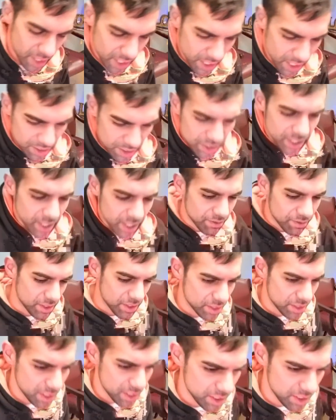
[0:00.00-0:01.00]
it's
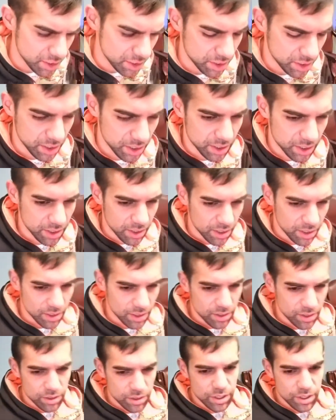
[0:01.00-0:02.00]
definitely easier
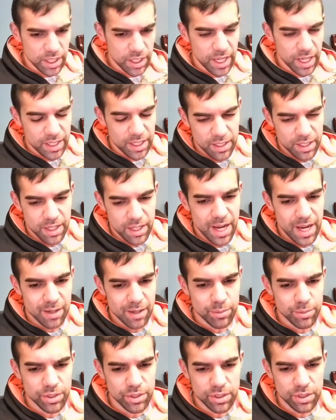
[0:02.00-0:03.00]
to get in
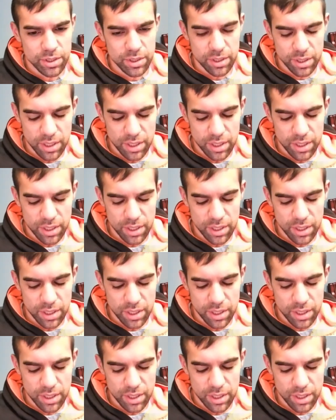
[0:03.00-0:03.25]
naps.